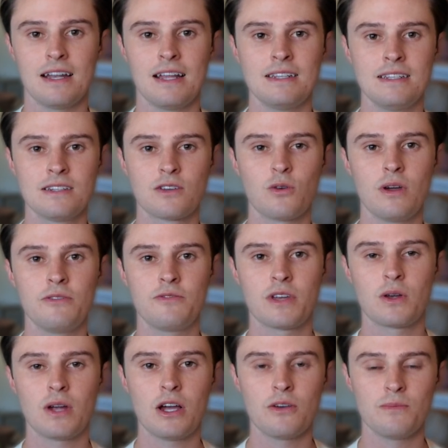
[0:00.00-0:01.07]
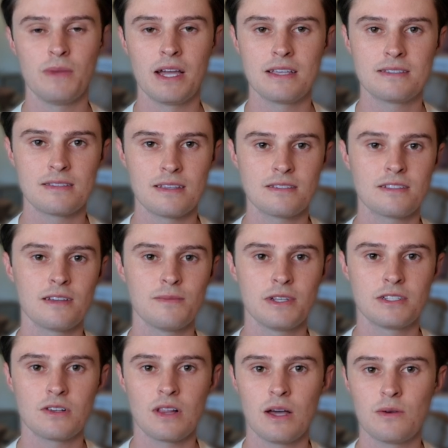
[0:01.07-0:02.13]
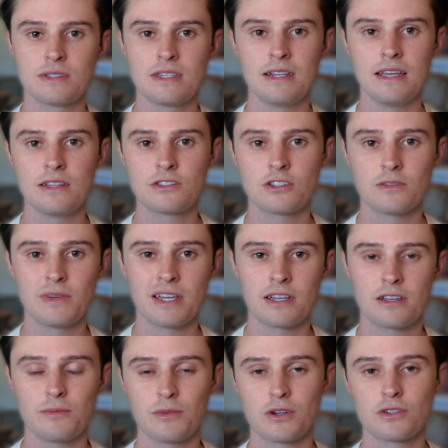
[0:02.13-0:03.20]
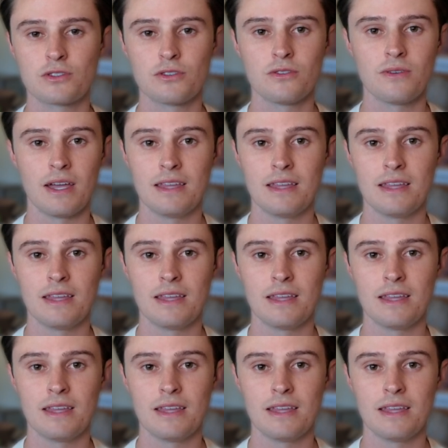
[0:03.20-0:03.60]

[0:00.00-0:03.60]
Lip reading: And I didn't quite figure out my system until I was in instrument and commercial,